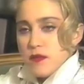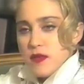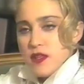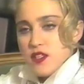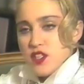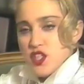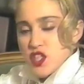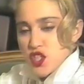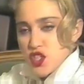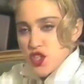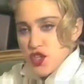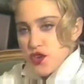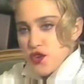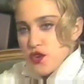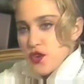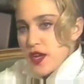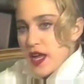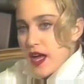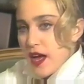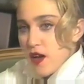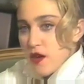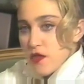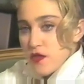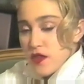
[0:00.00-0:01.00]
It just
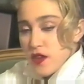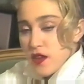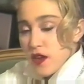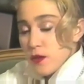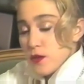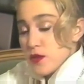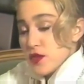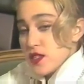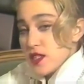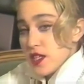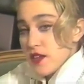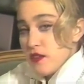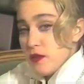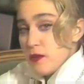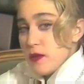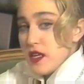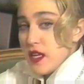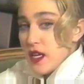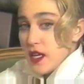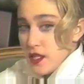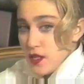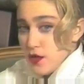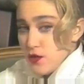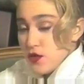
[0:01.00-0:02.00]
turned out that almost
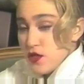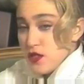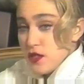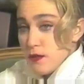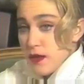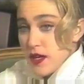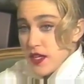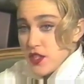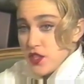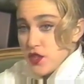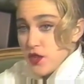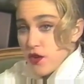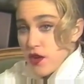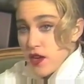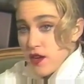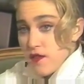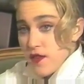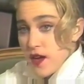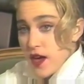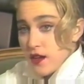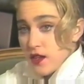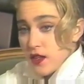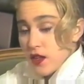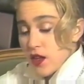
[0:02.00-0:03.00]
everybody I used in my tour I
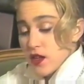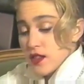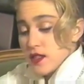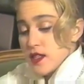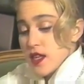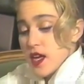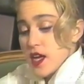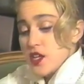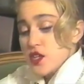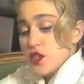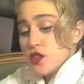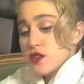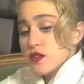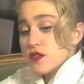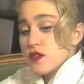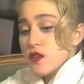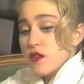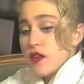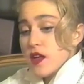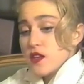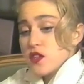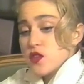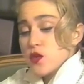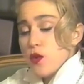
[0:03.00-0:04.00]
found in Los Angeles,
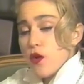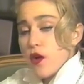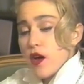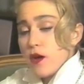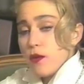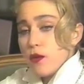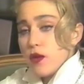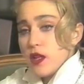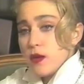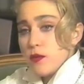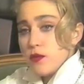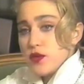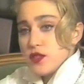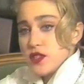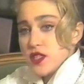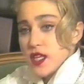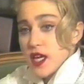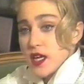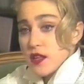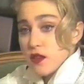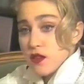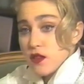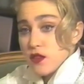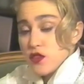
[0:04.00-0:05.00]
so that's where I really put
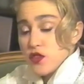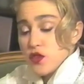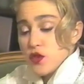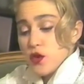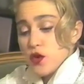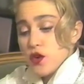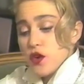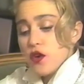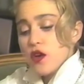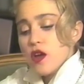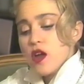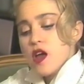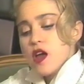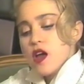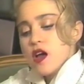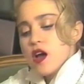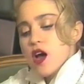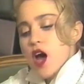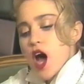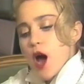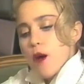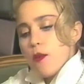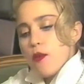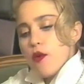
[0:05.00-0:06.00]
together the tour.
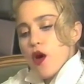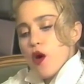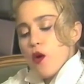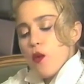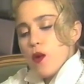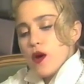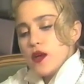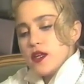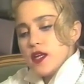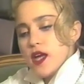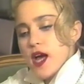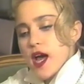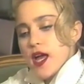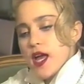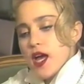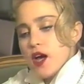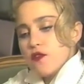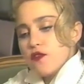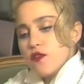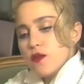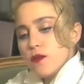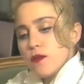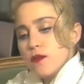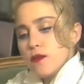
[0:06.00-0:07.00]
I brought one guy
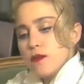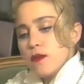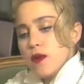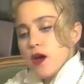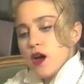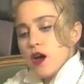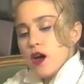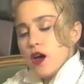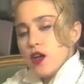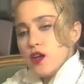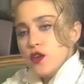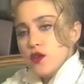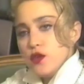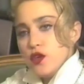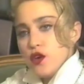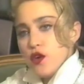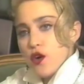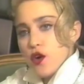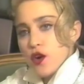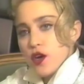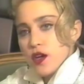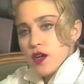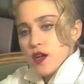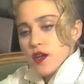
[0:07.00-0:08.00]
out from New
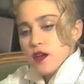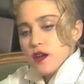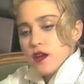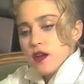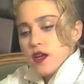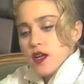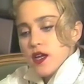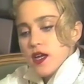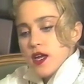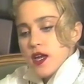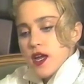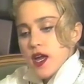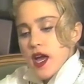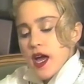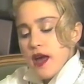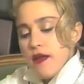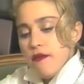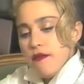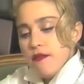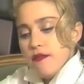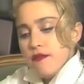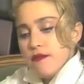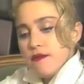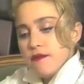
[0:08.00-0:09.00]
York,
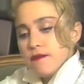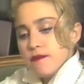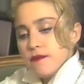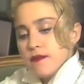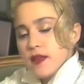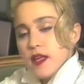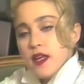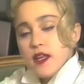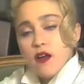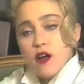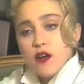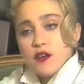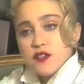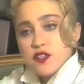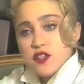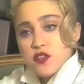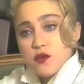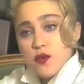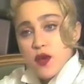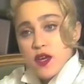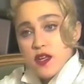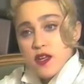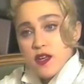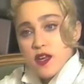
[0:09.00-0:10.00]
and it
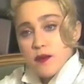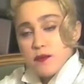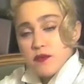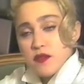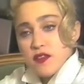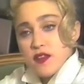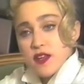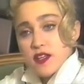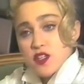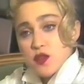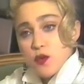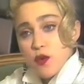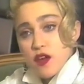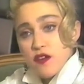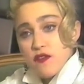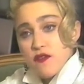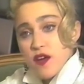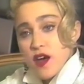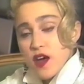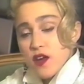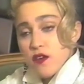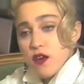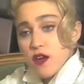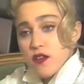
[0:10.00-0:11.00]
also ended up that that's where I
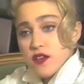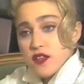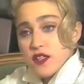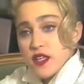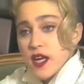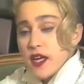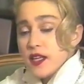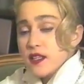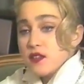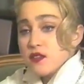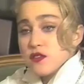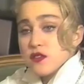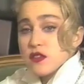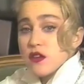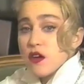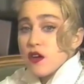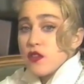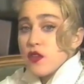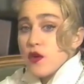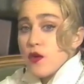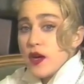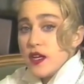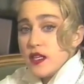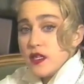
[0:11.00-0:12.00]
found all the dancers,
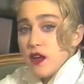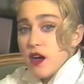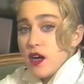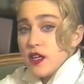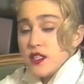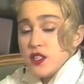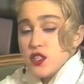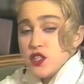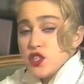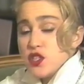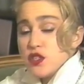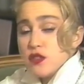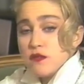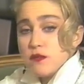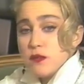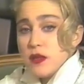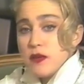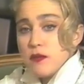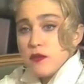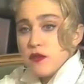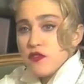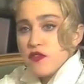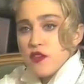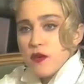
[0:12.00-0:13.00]
although I auditioned
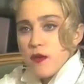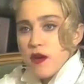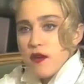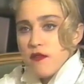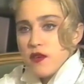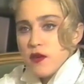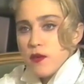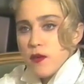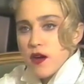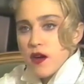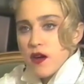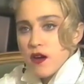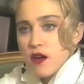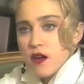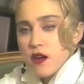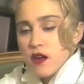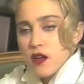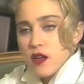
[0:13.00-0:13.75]
people from everywhere.